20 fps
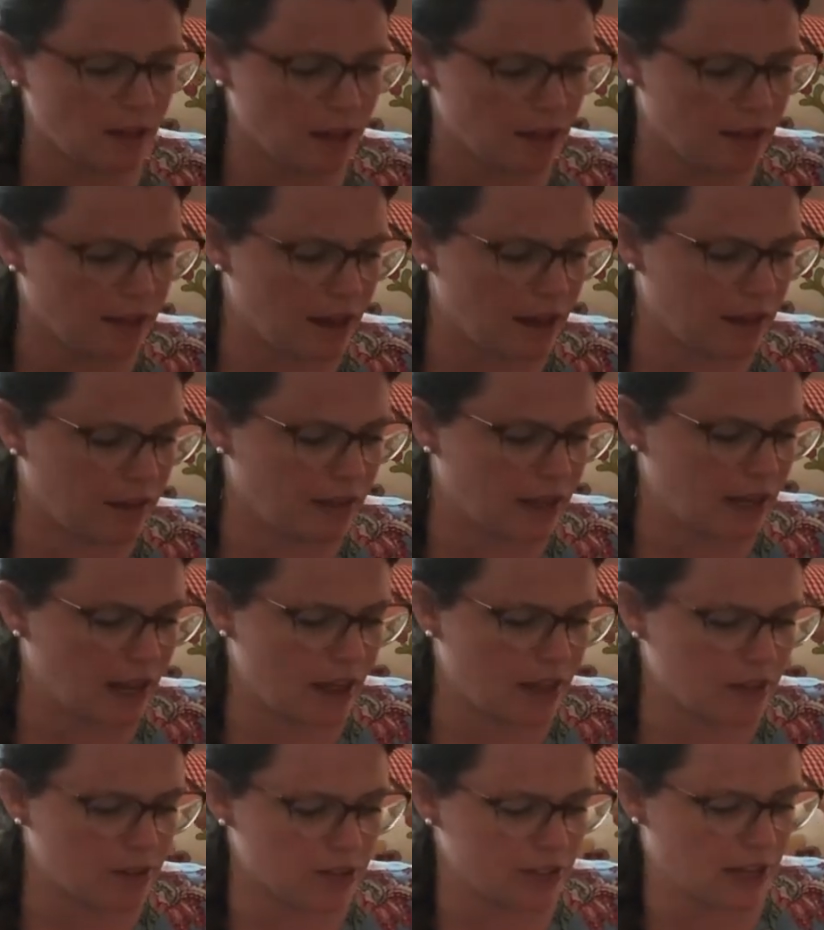And then on the
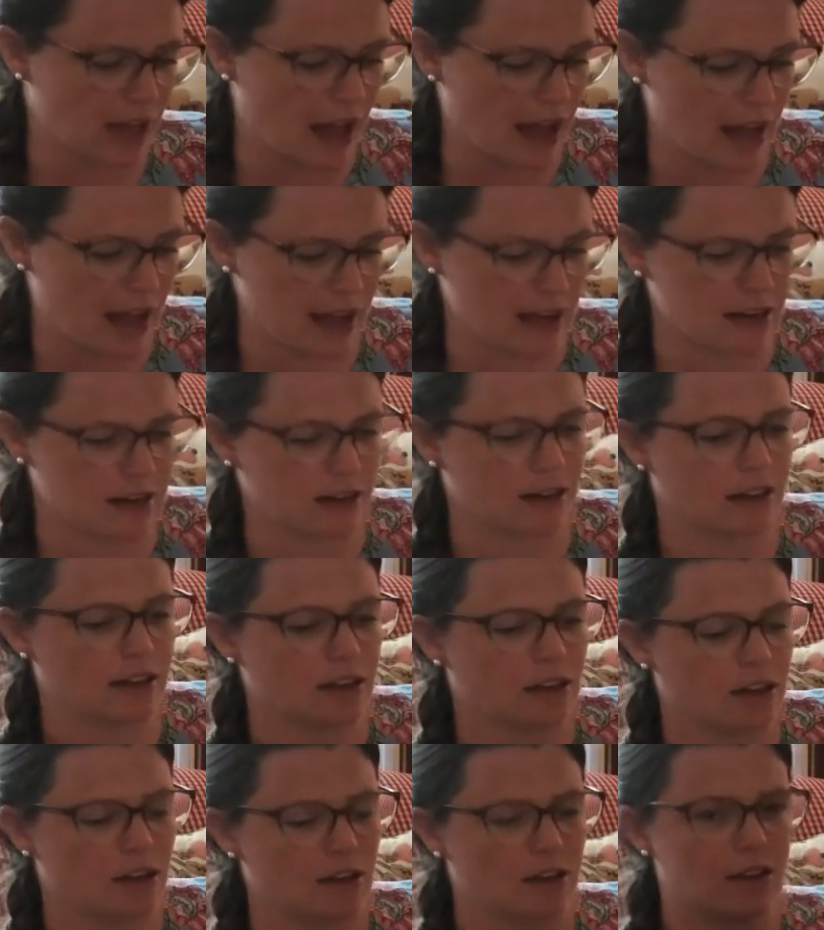other side,
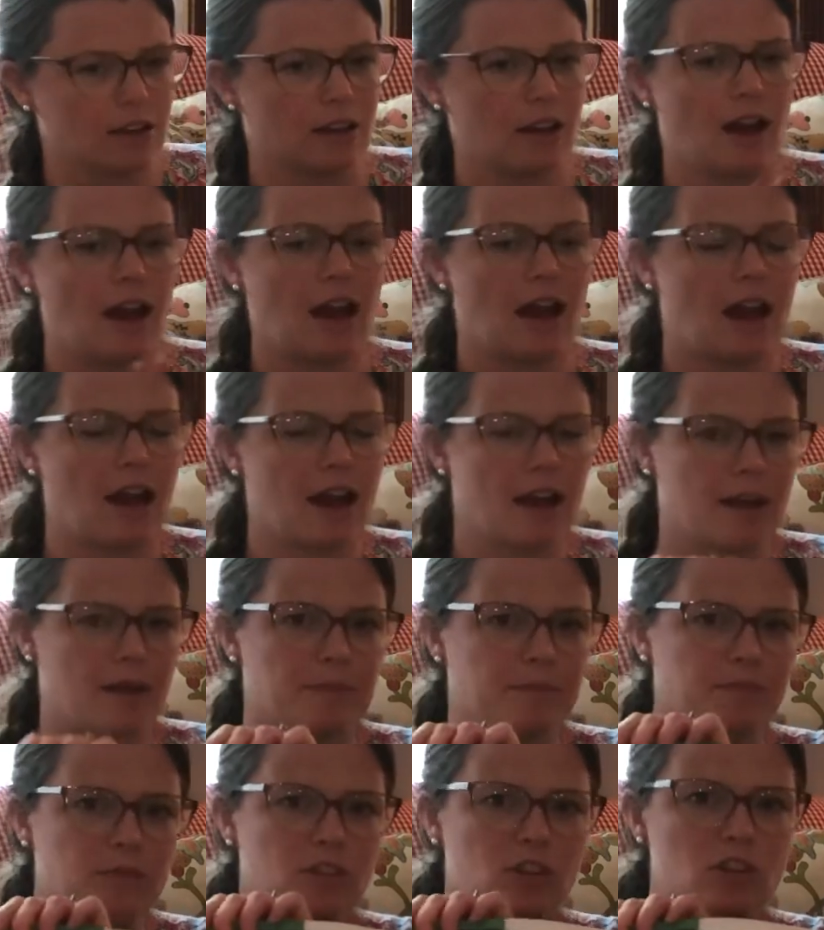
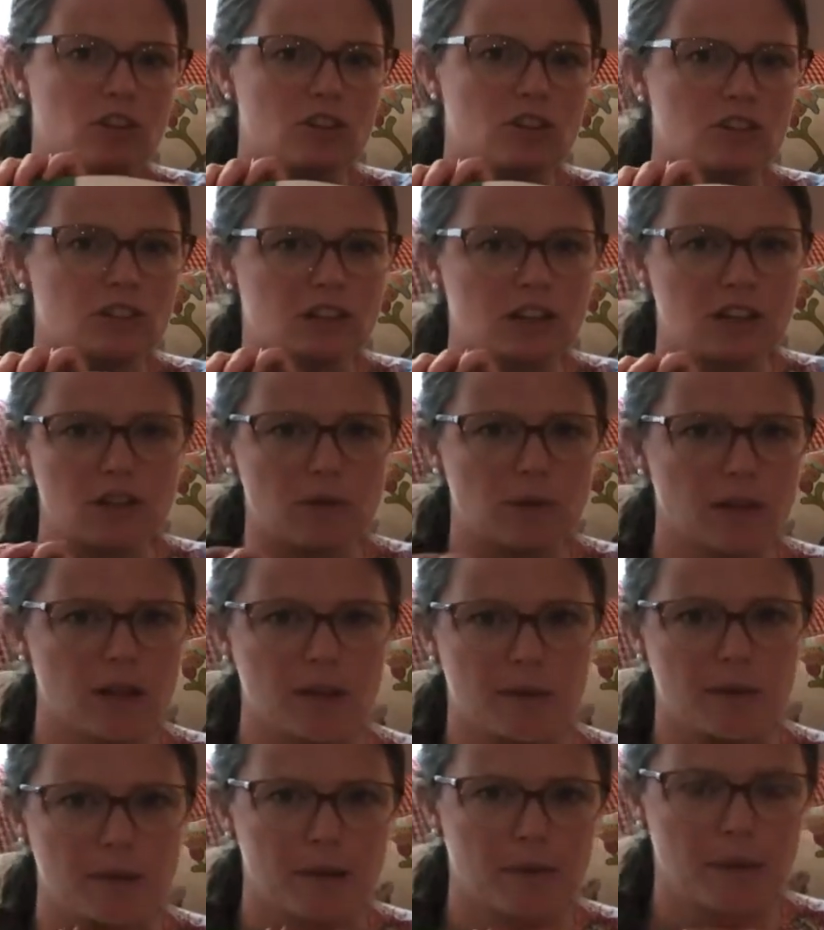you're just gonna do a little bit of